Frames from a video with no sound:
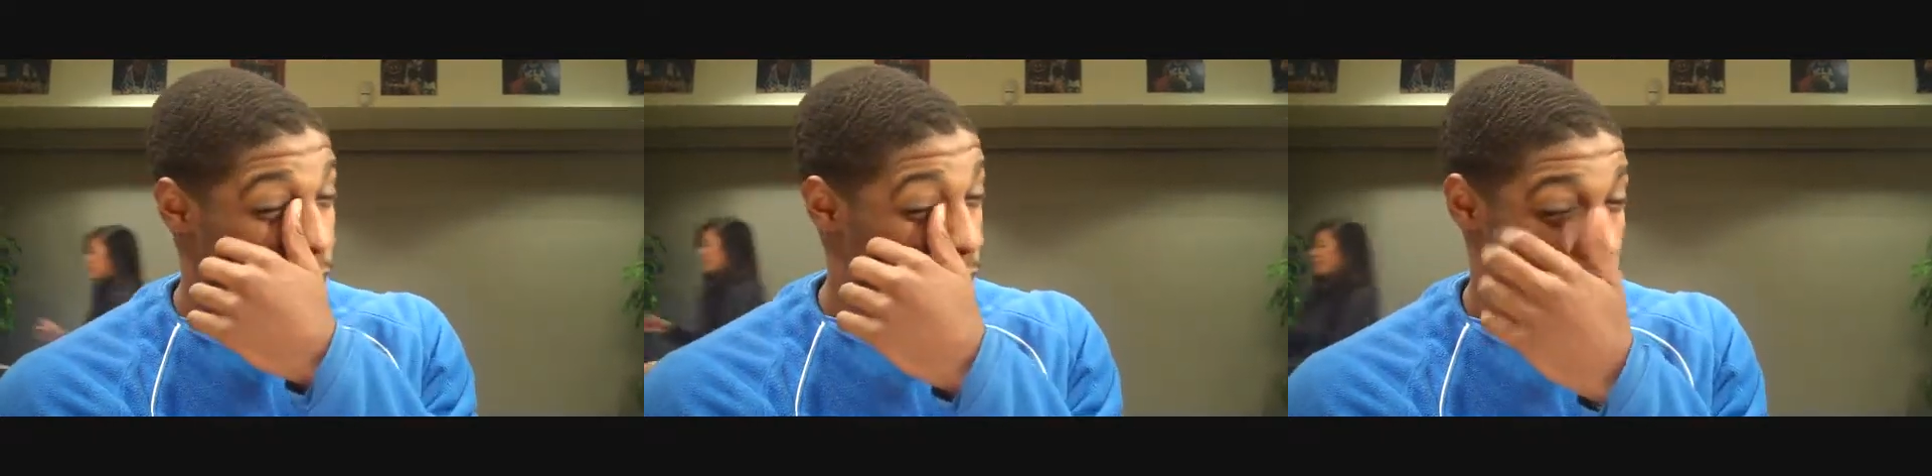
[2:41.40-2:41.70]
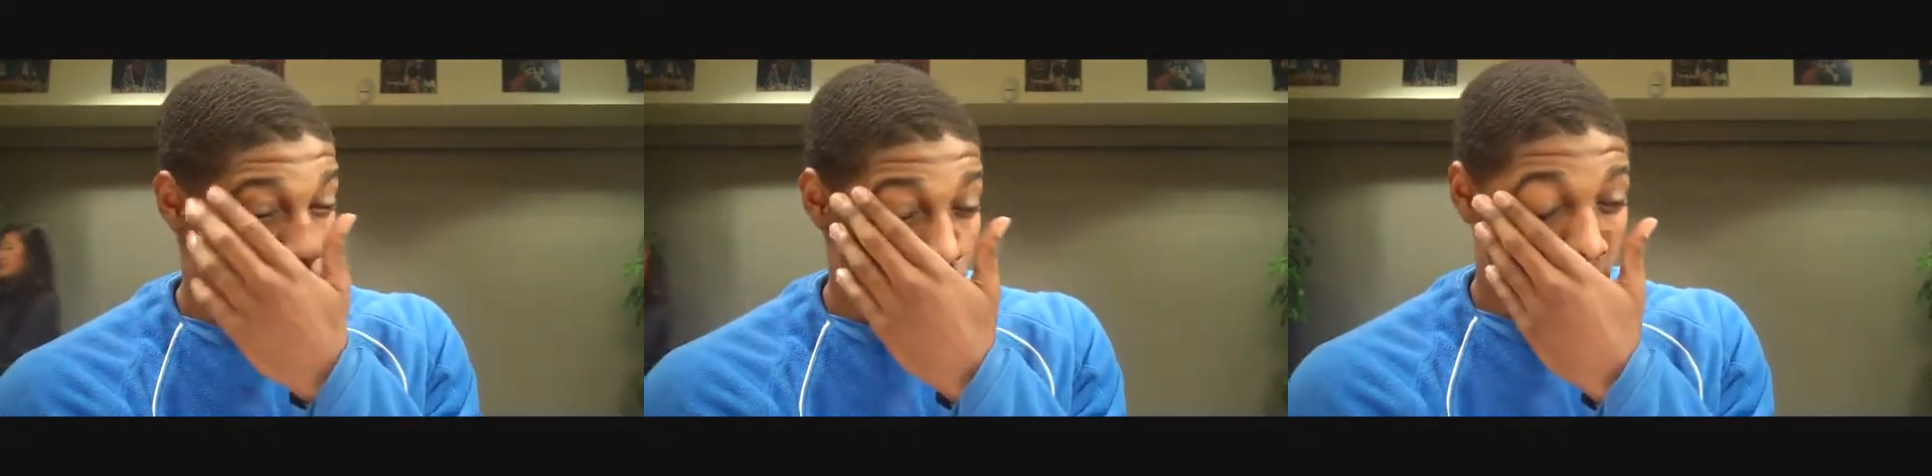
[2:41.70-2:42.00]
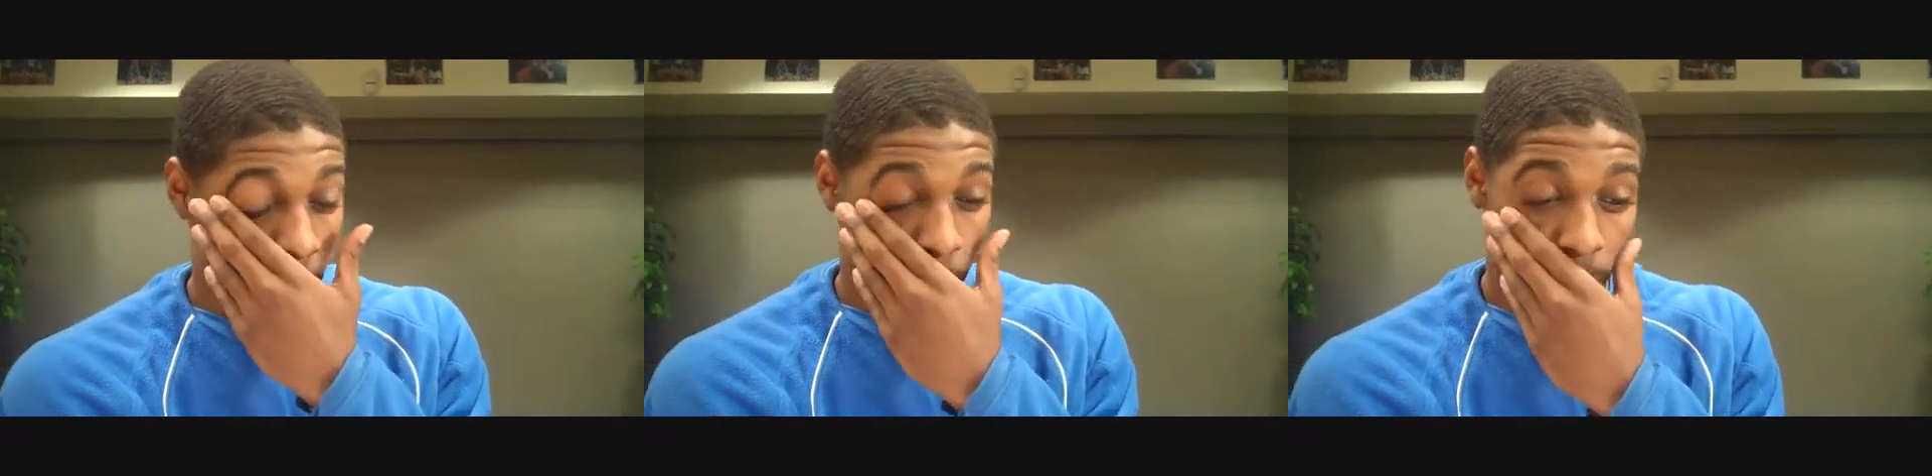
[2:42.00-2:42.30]

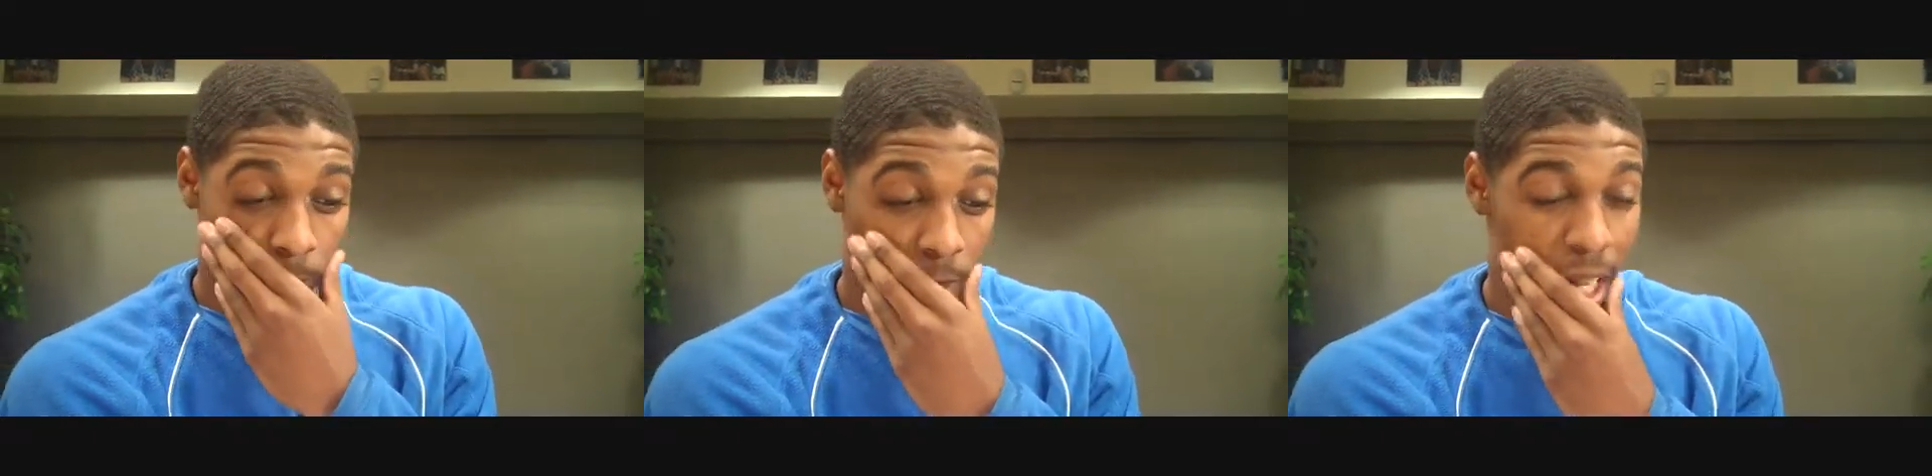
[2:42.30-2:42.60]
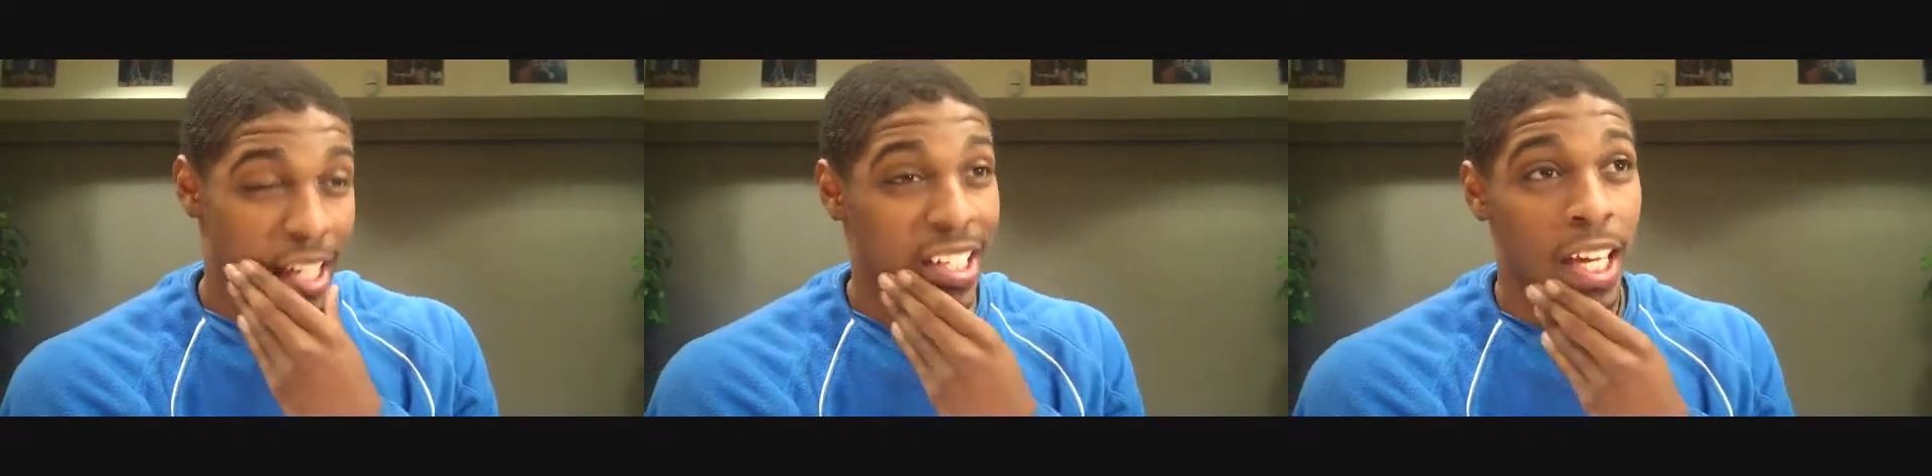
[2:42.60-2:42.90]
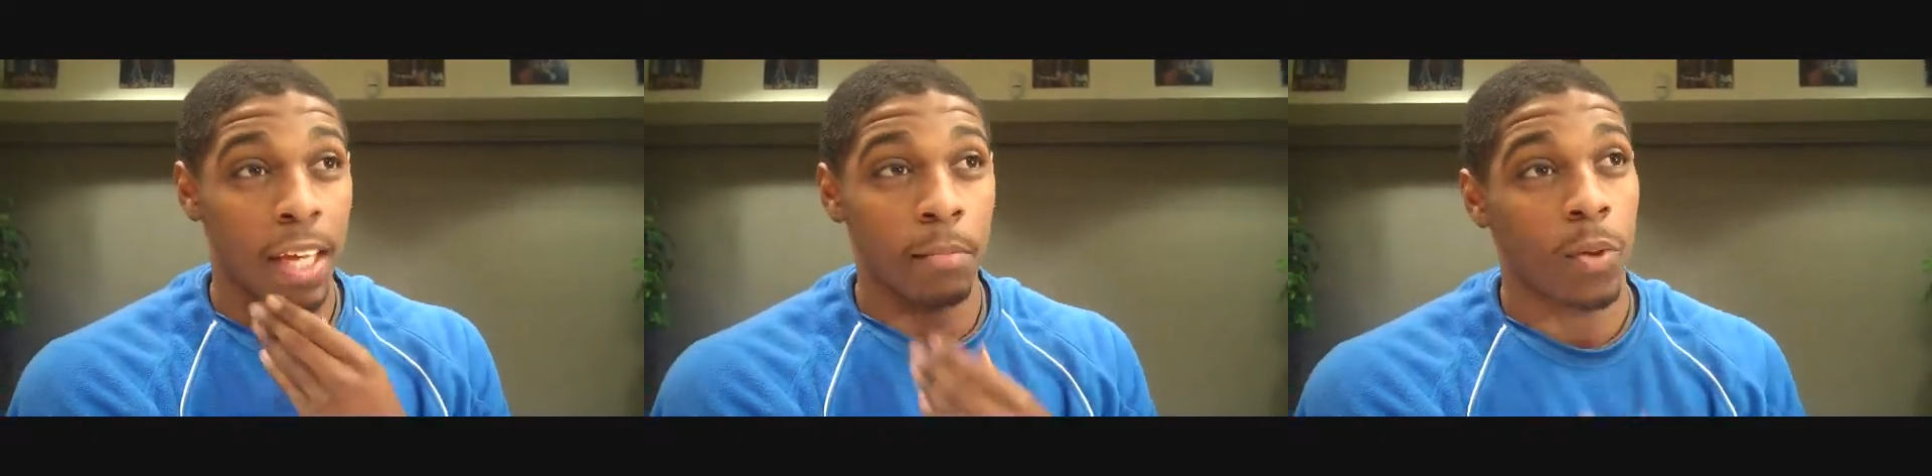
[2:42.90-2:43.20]
Yeah, that
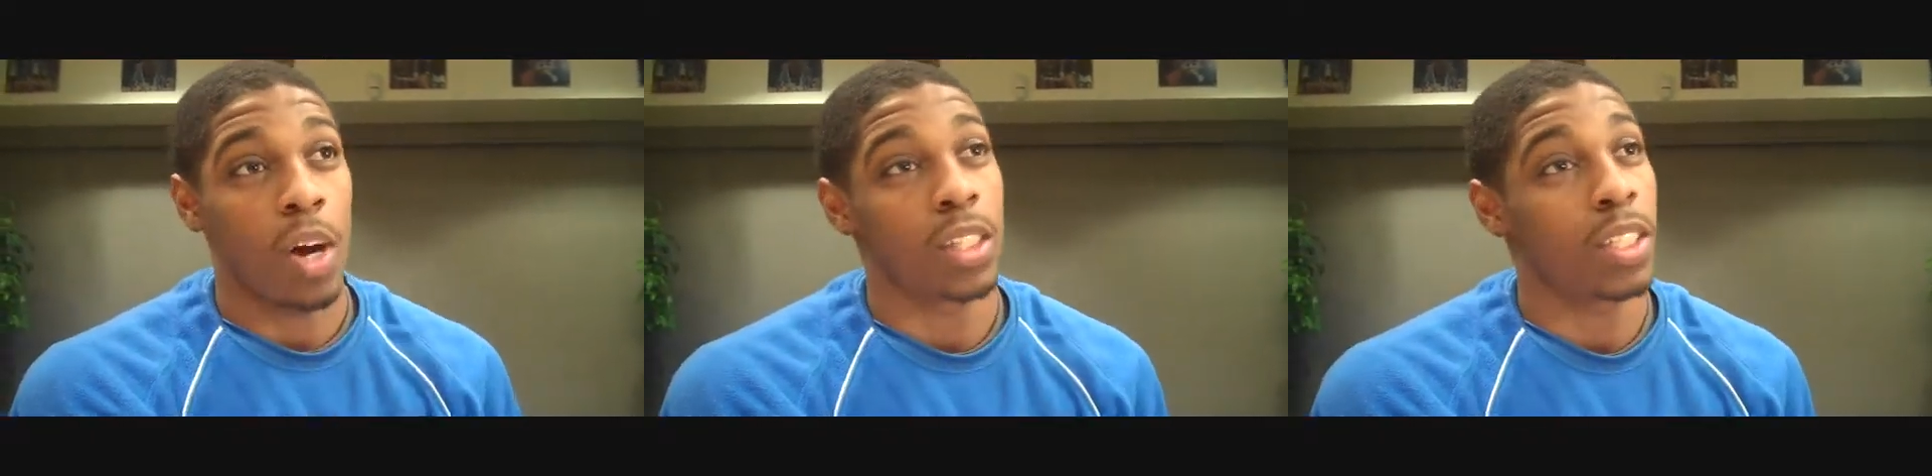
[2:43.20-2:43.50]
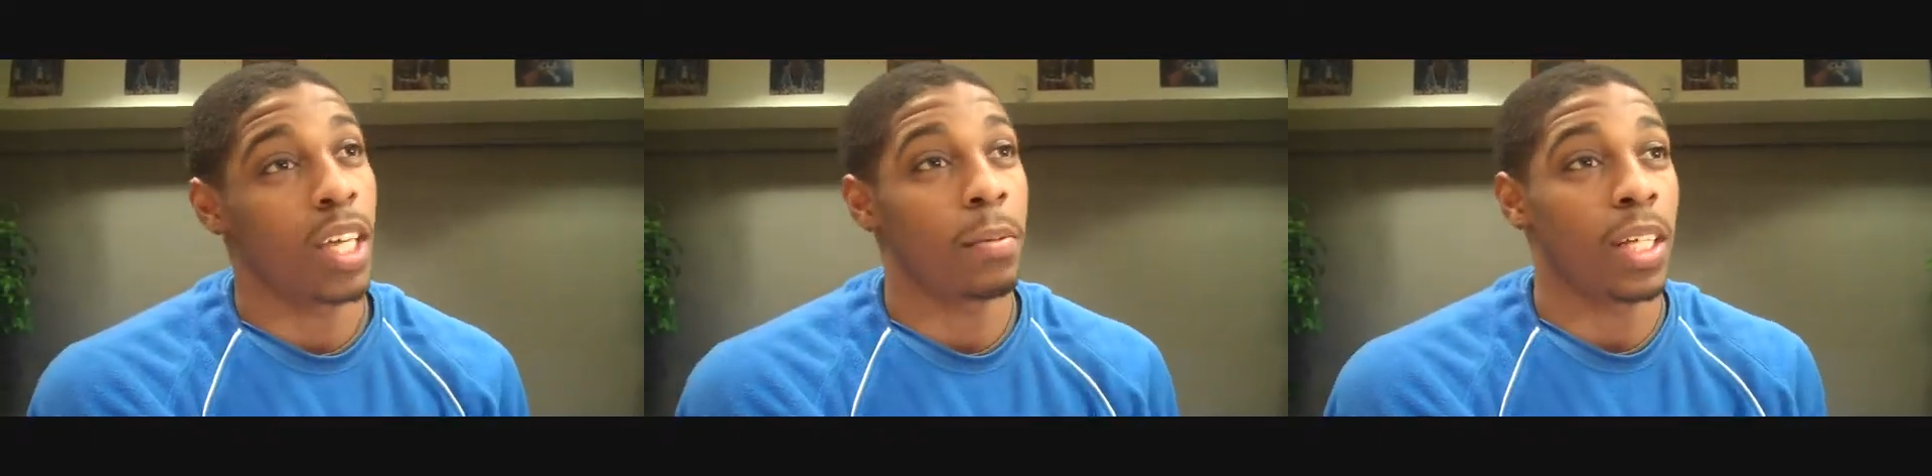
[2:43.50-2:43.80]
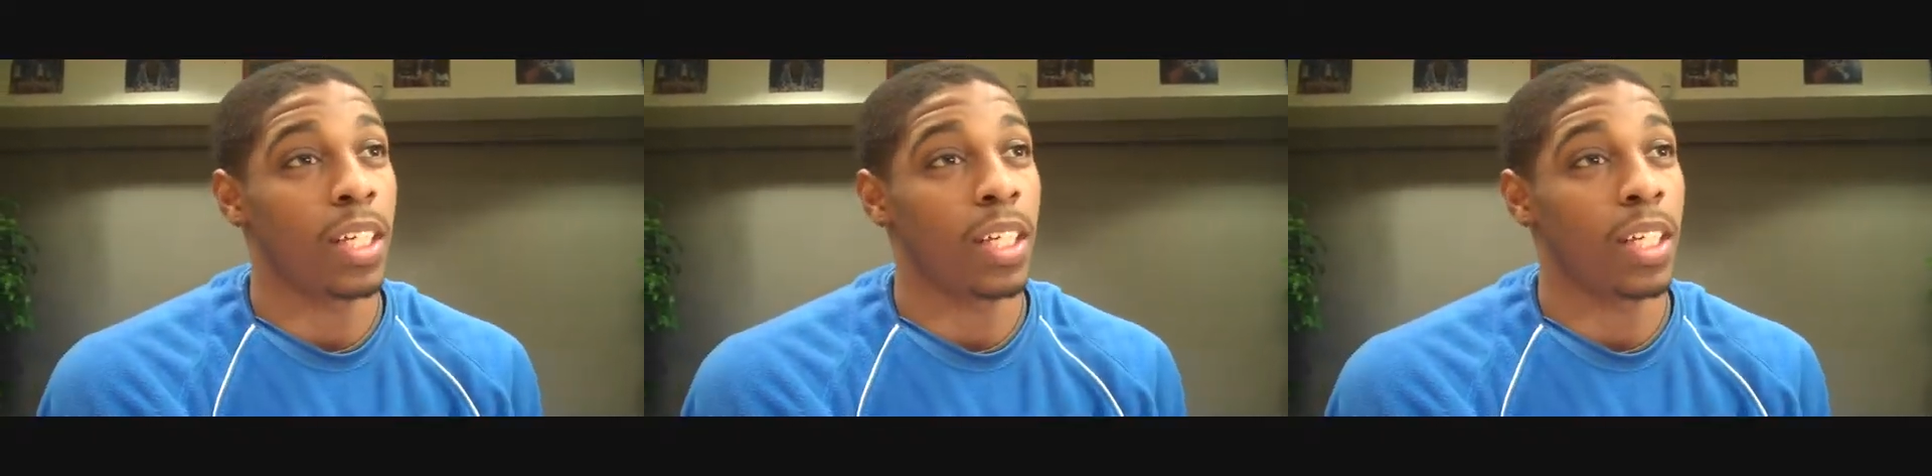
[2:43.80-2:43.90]
game, the Washington game,